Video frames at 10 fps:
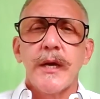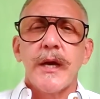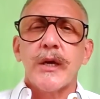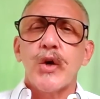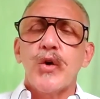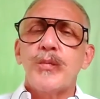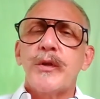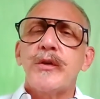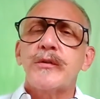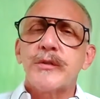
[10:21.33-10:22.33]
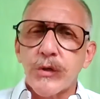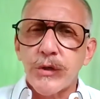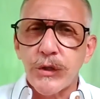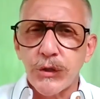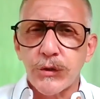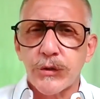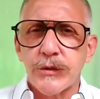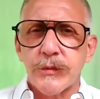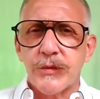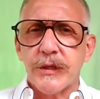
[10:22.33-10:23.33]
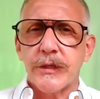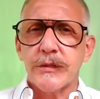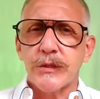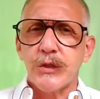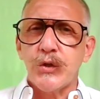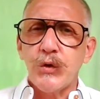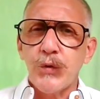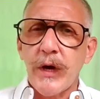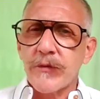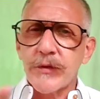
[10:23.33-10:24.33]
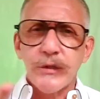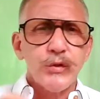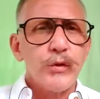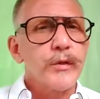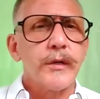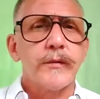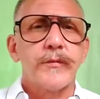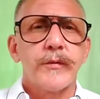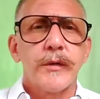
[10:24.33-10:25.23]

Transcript: and I hope that you're starting to learn some things that you have control of.